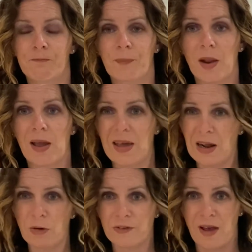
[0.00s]
head
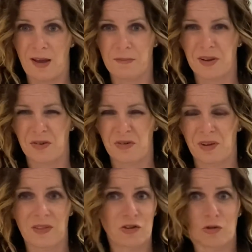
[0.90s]
outside, because
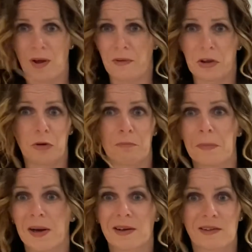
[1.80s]
unless you have a
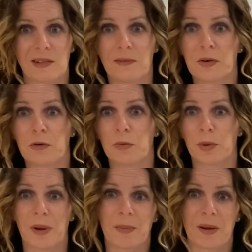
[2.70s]
humongous living room or
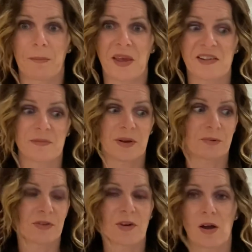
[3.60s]
maybe a basement
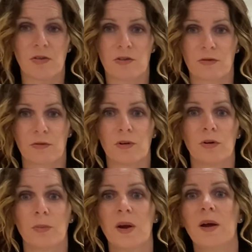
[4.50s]
with tons of
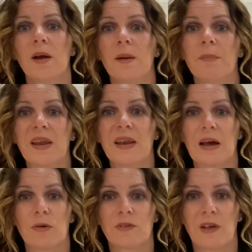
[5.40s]
room, being
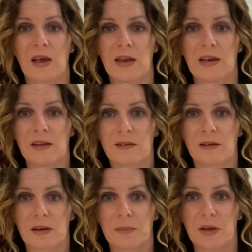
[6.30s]
outside is
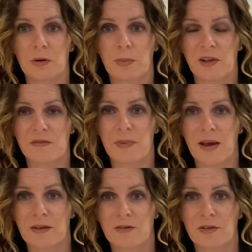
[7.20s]
going to be your best
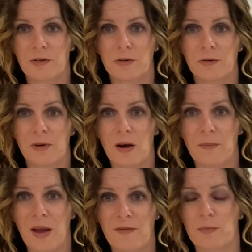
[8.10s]
bet to
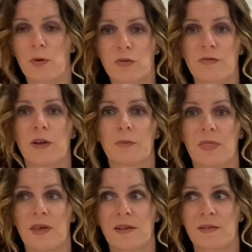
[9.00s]
have the most fun
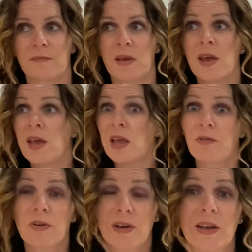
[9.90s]
with this.
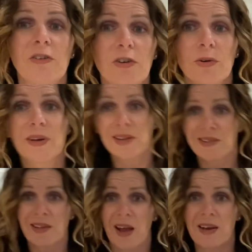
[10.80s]
If you need to do it
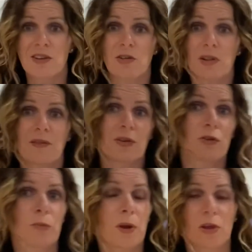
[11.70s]
inside in your living
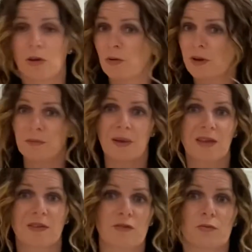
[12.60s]
room, you can
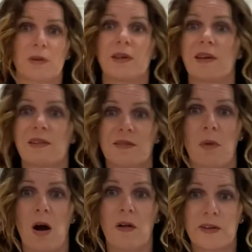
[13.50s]
make this really
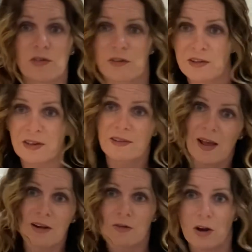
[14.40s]
small and just
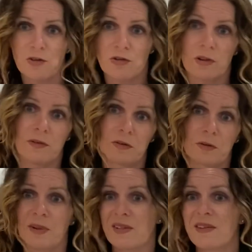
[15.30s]
zigzag across your living
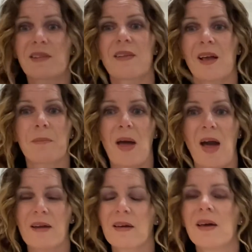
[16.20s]
room and zigzag
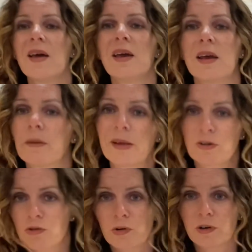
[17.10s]
back. It'll be a
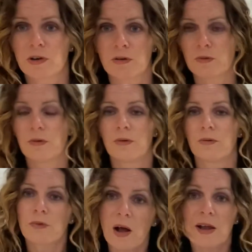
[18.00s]
shorter
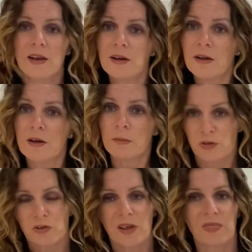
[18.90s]
run,
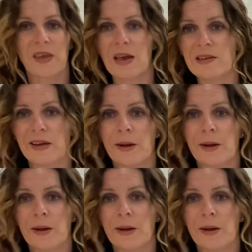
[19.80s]
but you'll get the idea.